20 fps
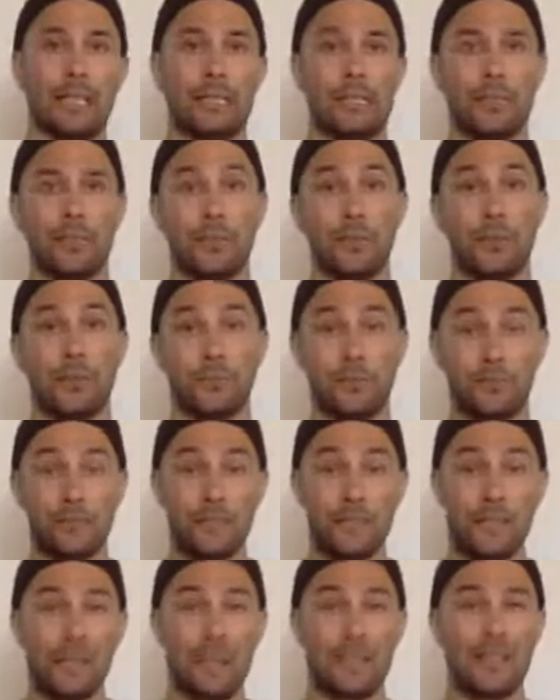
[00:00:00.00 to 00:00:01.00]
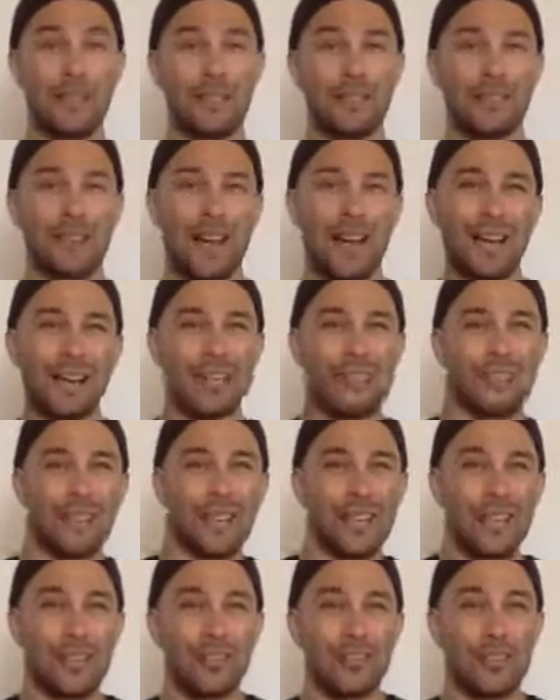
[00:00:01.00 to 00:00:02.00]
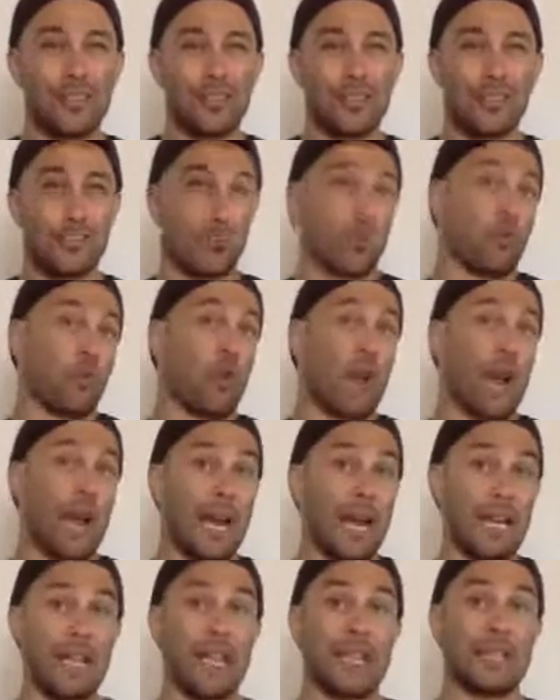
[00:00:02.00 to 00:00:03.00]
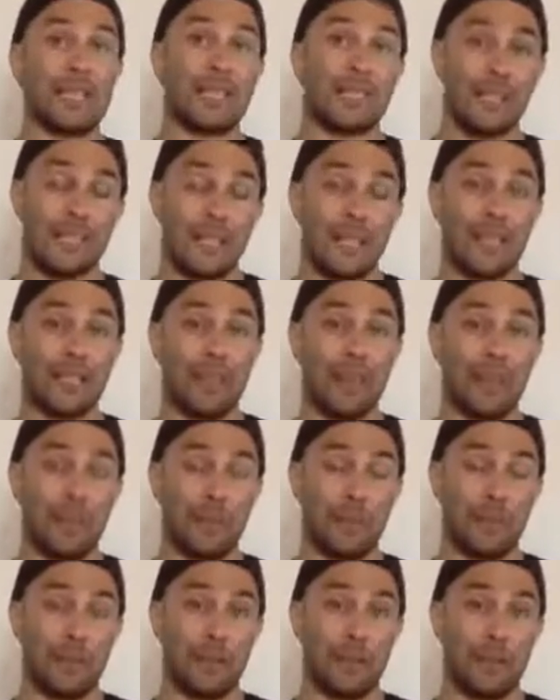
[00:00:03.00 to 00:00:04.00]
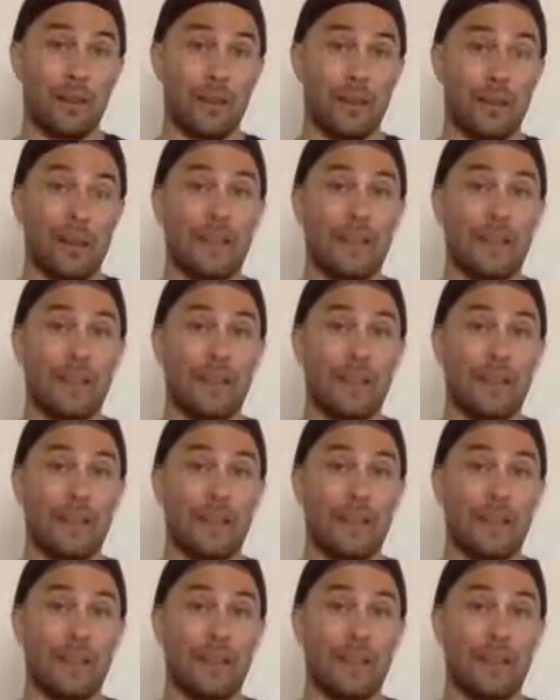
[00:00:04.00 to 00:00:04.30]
And so feces can kind of get dried and stuck up in there.